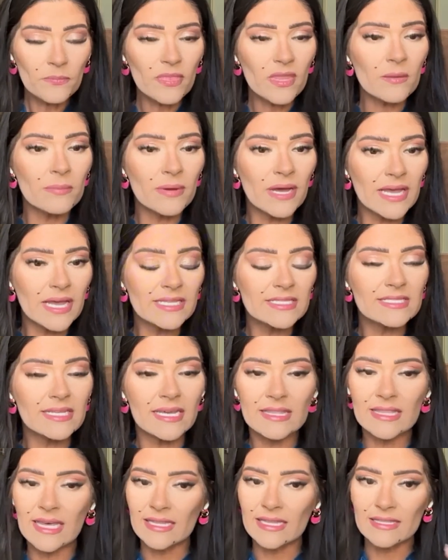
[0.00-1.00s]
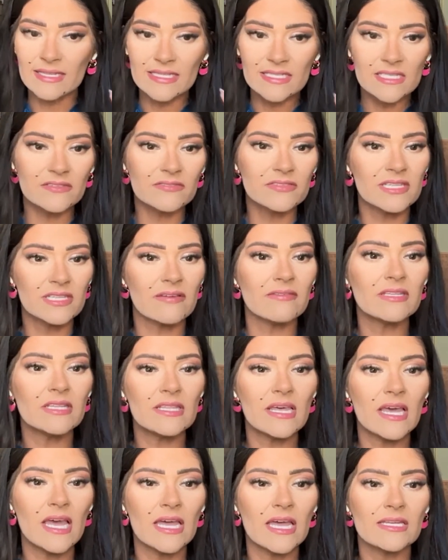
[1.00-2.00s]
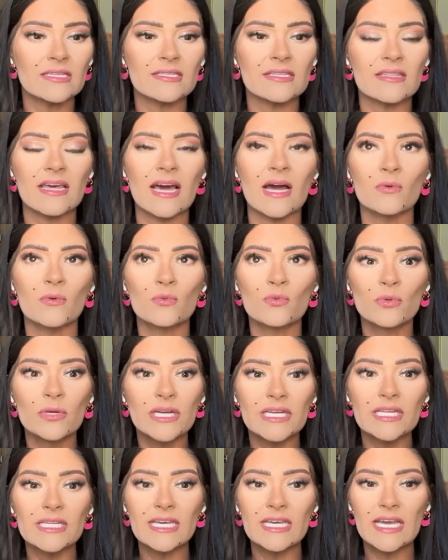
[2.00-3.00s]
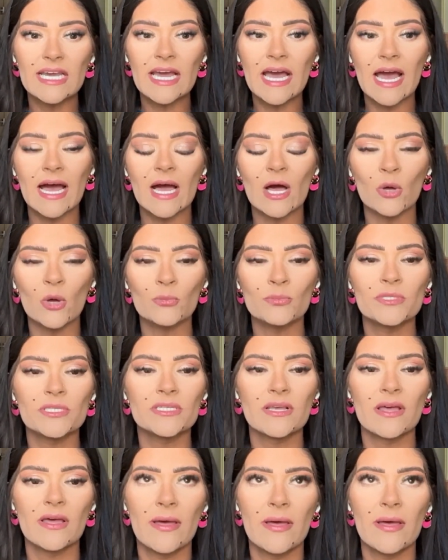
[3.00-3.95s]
But it's like that list of 7 things that really helps